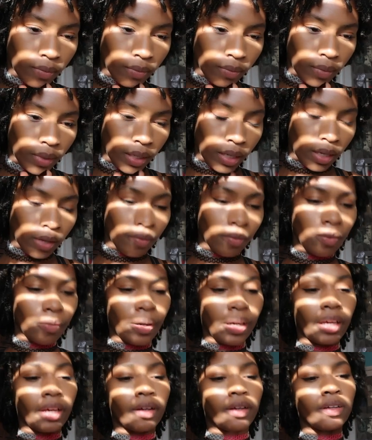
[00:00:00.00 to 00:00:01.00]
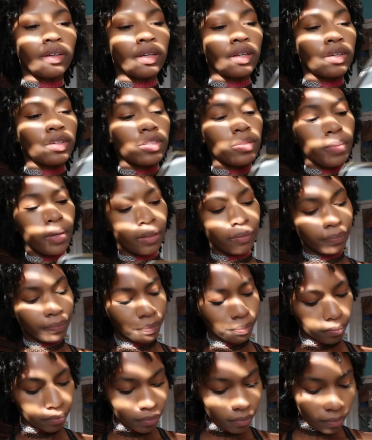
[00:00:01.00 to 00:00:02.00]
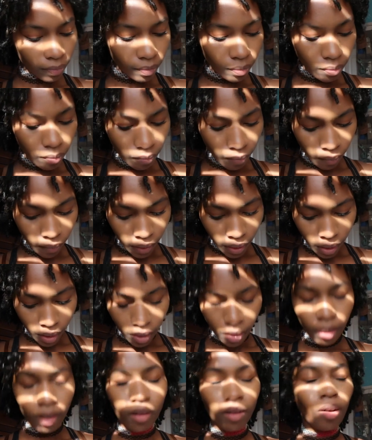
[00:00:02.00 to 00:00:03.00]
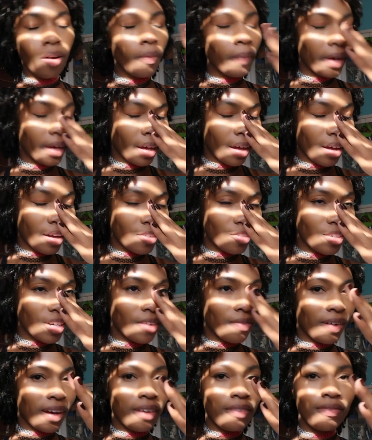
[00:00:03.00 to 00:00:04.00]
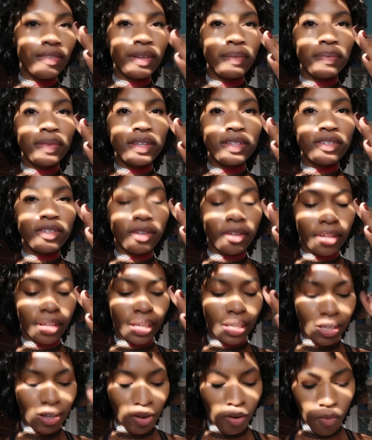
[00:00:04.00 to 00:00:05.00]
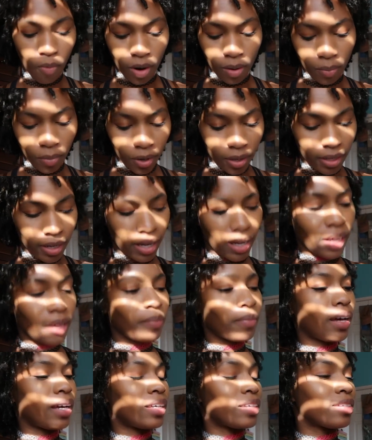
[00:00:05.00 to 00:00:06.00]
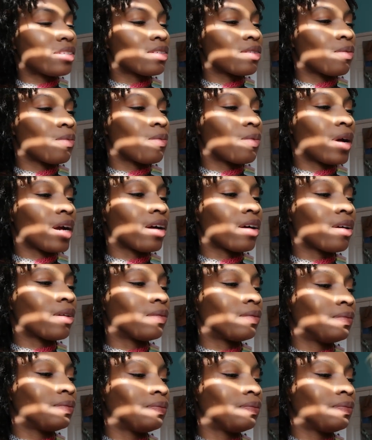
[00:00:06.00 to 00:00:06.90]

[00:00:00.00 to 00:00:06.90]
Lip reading: Right here, here's one. Oh my gosh, if I flip the screen one more time, I swear.